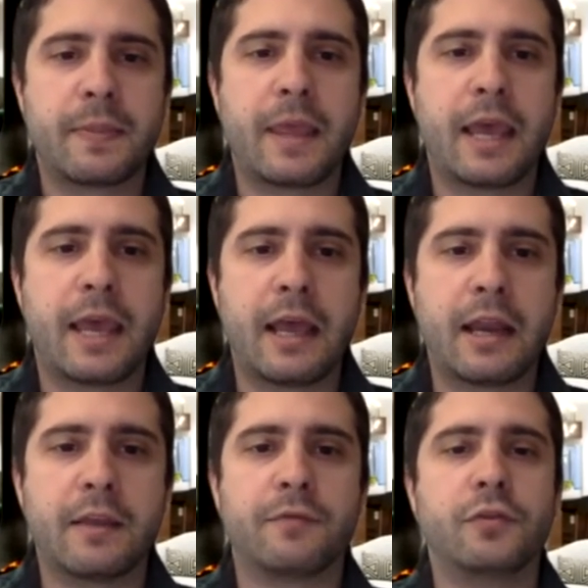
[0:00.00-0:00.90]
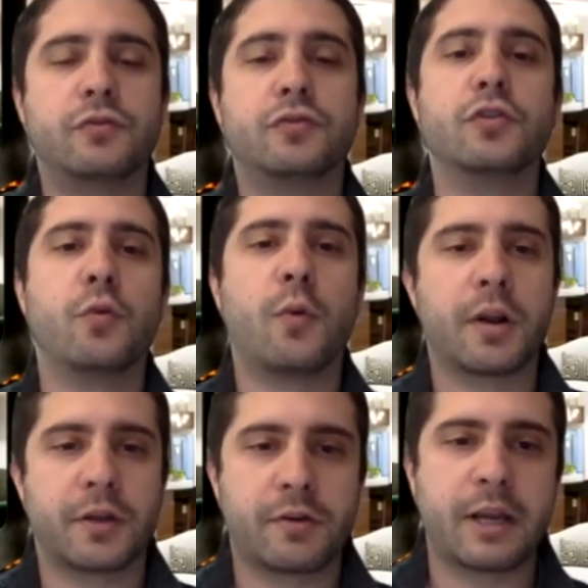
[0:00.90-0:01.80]
And if you do
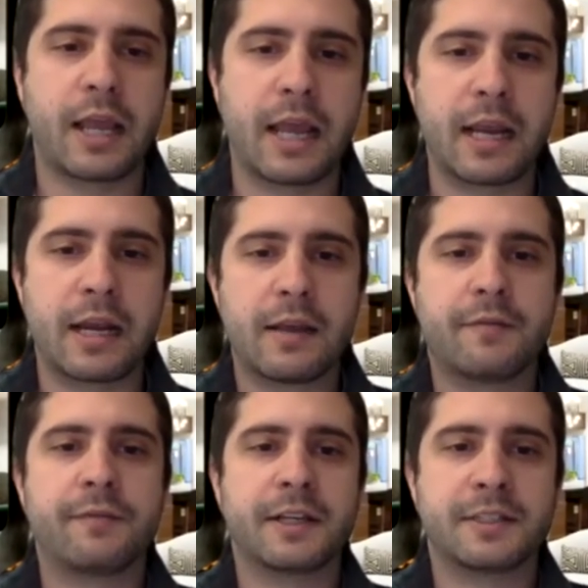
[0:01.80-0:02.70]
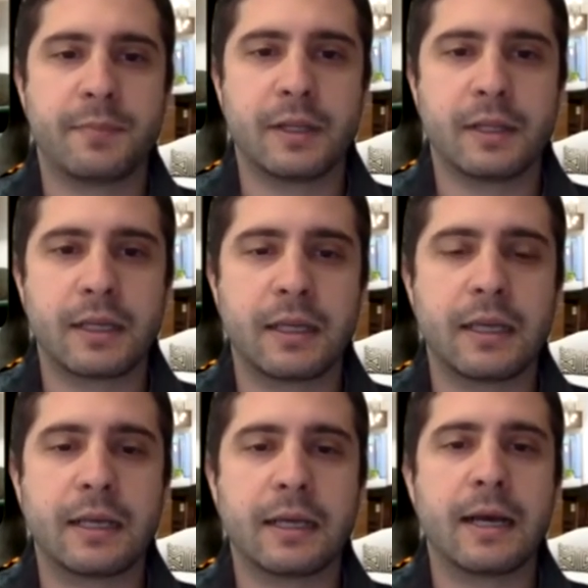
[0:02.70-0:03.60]
want to create flexibility,